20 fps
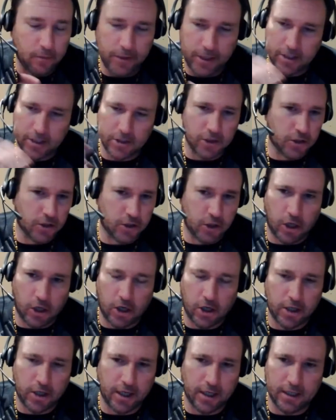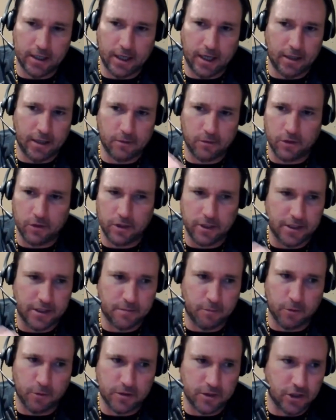we can just talk, and really,
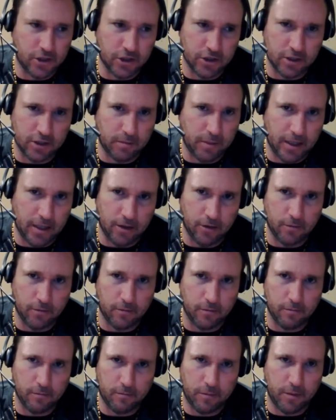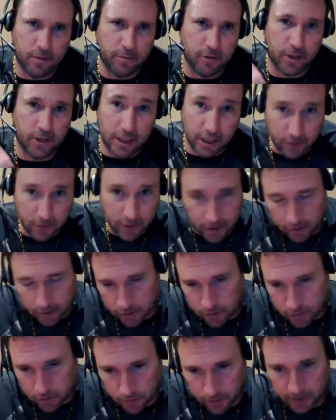it's mostly just about people hearing your
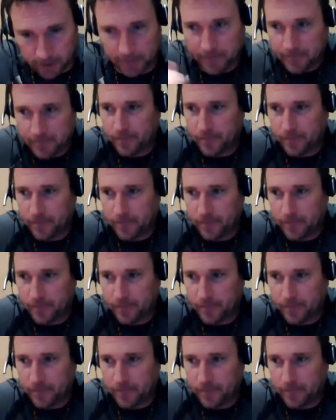story.